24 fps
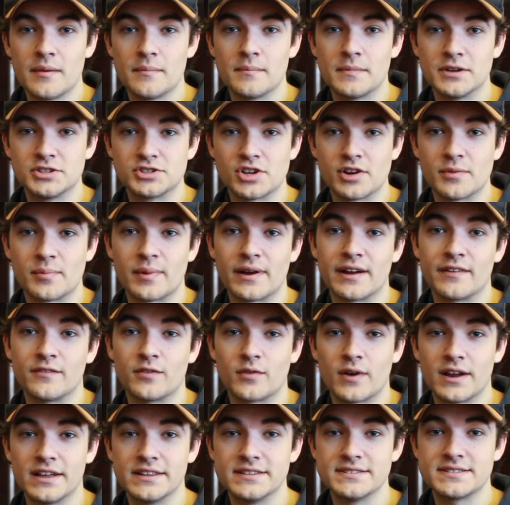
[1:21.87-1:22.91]
Be sure to bring
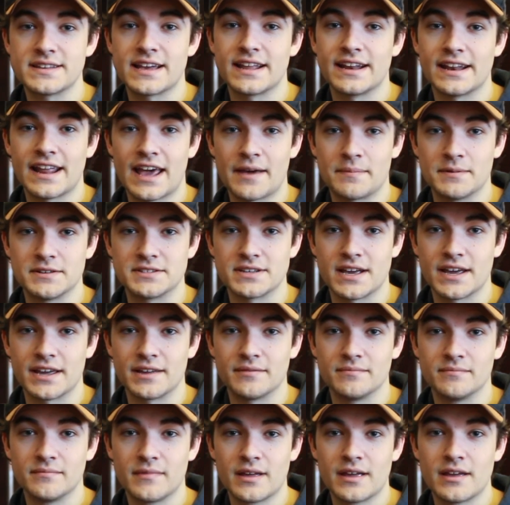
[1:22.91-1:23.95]
friends and an appetite.
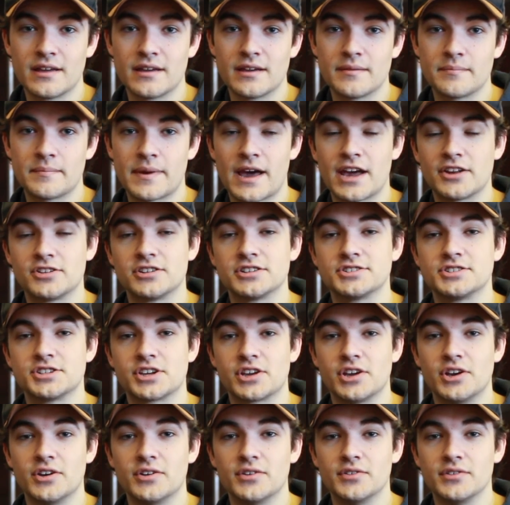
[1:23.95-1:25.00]
Patrick
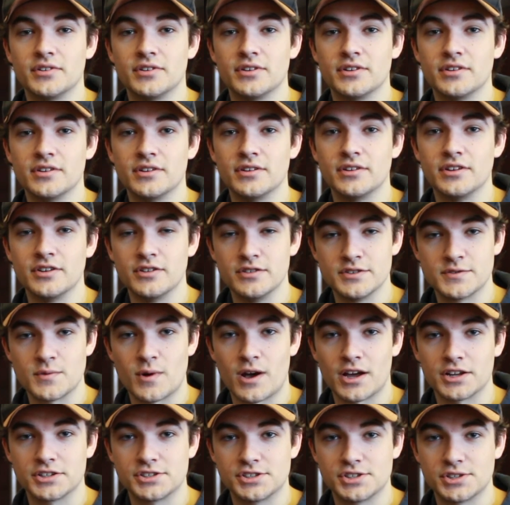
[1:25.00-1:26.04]
Chacone,
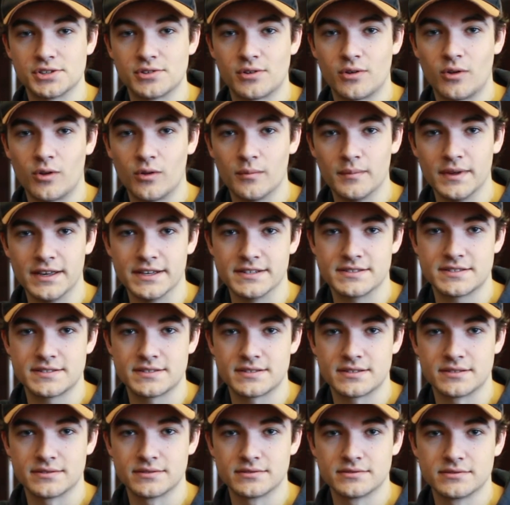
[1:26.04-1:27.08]
NewsWatch, Ole
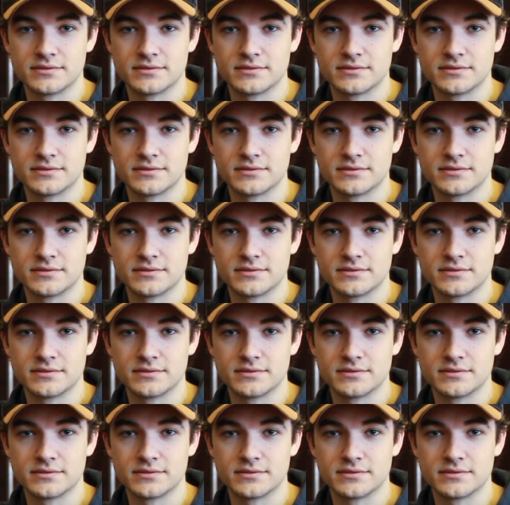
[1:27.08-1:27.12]
Miss.